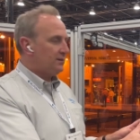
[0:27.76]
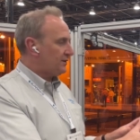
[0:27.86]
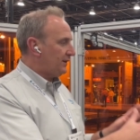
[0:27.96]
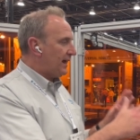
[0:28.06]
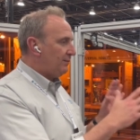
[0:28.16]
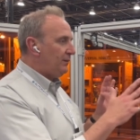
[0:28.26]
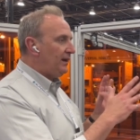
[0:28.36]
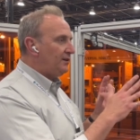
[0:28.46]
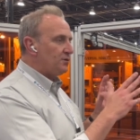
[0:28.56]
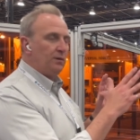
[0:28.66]
So that
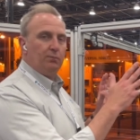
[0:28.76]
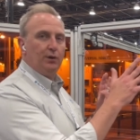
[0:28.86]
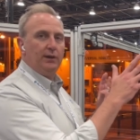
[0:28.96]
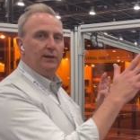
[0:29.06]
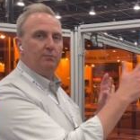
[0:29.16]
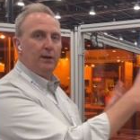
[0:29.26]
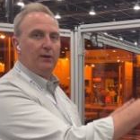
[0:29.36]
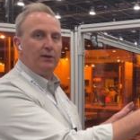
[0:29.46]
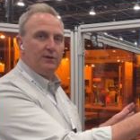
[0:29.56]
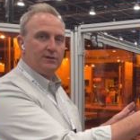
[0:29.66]
means we put in
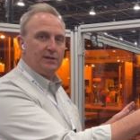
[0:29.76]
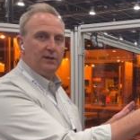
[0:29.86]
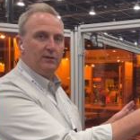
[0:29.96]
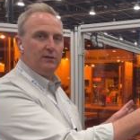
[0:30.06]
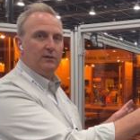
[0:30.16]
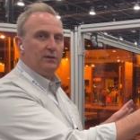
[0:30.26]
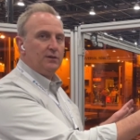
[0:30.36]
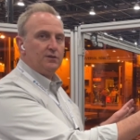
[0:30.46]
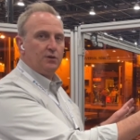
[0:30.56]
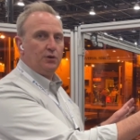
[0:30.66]
barriers here
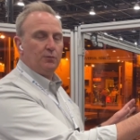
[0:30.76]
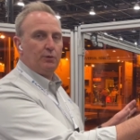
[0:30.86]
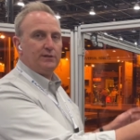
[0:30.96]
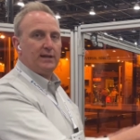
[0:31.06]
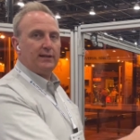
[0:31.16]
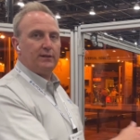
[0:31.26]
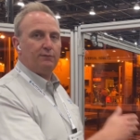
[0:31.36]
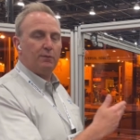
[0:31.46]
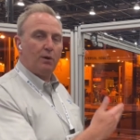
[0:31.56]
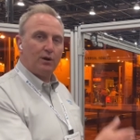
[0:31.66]
so you're protected
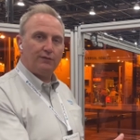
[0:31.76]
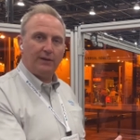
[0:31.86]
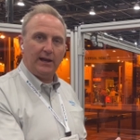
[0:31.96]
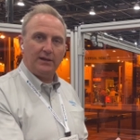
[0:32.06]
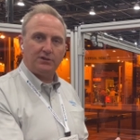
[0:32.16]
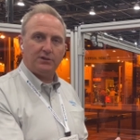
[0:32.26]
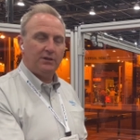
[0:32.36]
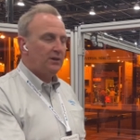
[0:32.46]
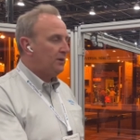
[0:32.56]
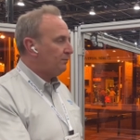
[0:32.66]
from arc flash,
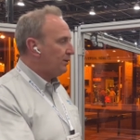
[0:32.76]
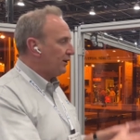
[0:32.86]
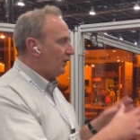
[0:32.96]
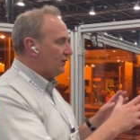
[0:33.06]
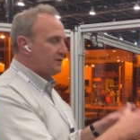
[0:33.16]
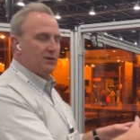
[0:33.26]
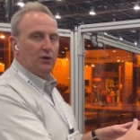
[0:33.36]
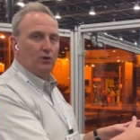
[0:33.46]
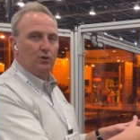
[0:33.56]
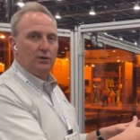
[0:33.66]
but
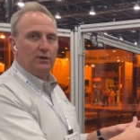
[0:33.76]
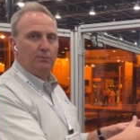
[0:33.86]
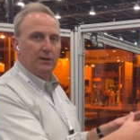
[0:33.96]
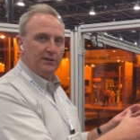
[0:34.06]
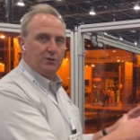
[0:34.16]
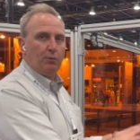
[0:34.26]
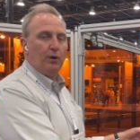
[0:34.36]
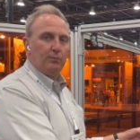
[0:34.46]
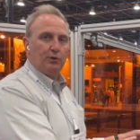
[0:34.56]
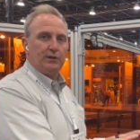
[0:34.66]
also pinch
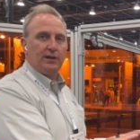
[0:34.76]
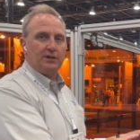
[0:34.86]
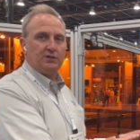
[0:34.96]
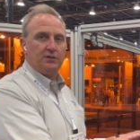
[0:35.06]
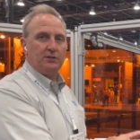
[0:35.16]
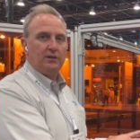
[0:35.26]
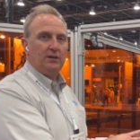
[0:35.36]
point protection.